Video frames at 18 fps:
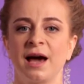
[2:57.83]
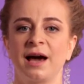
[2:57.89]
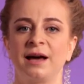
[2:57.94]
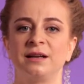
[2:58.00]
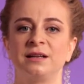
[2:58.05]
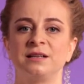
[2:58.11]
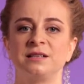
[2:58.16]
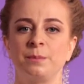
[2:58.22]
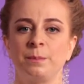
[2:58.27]

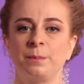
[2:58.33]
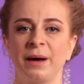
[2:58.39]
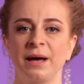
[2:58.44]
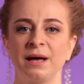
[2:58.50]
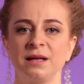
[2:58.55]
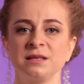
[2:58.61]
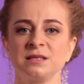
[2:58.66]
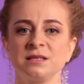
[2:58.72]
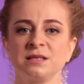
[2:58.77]
and it
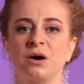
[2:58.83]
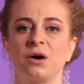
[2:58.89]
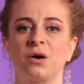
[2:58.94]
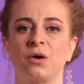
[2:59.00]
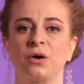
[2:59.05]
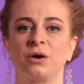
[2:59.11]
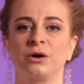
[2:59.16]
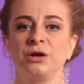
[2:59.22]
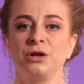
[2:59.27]
depends
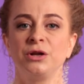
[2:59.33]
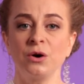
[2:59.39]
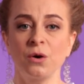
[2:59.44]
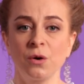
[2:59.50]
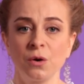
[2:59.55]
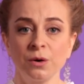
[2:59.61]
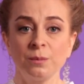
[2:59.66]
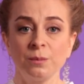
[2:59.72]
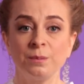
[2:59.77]
on
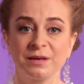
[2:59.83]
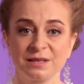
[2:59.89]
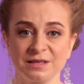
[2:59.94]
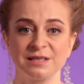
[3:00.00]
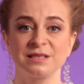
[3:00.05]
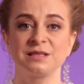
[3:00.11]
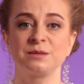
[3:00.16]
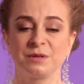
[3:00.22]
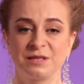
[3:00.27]
your
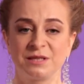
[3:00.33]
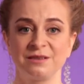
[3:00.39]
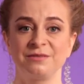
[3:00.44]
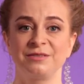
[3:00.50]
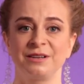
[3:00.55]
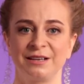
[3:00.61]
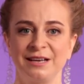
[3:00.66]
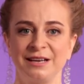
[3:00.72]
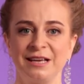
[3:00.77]
business
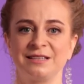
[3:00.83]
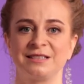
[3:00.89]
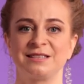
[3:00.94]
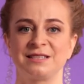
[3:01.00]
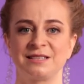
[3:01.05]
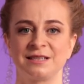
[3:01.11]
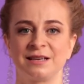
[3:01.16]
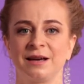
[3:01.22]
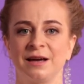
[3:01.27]
specific needs.